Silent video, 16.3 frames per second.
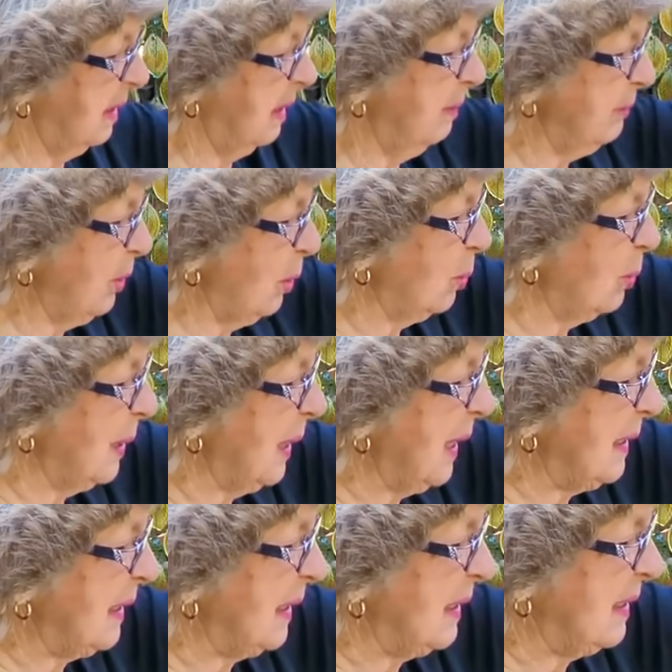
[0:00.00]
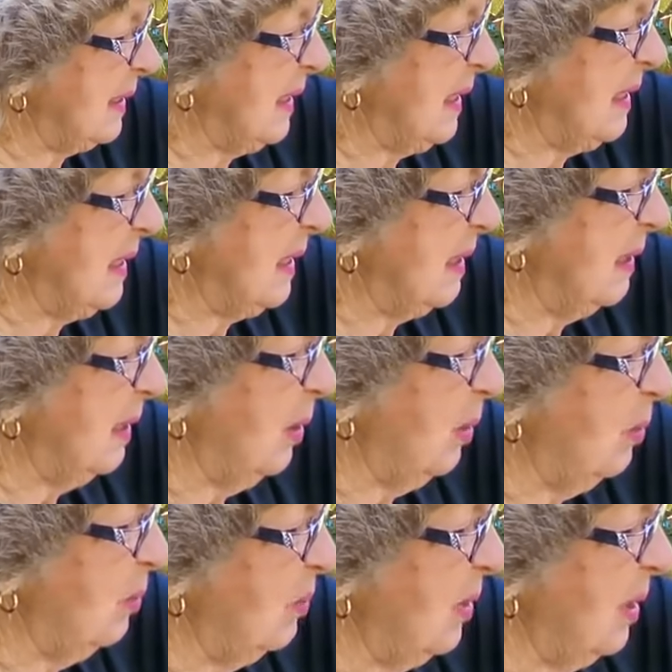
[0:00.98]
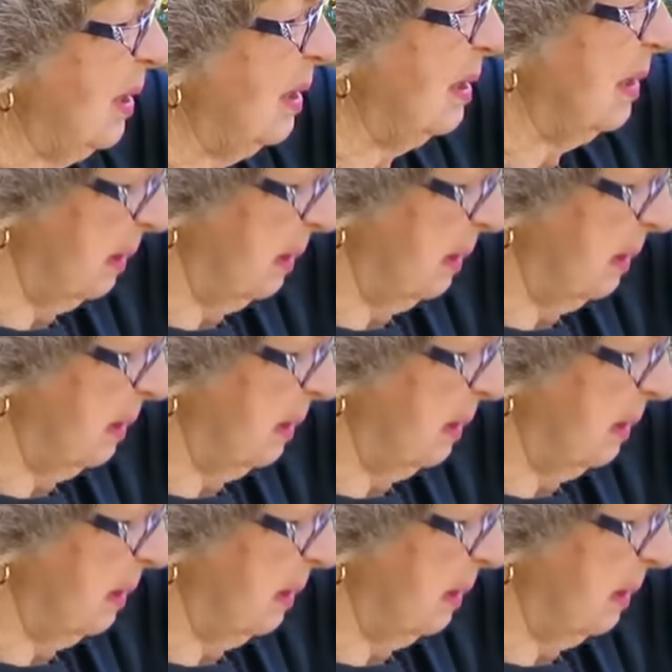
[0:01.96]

I'm going to kind of lean it over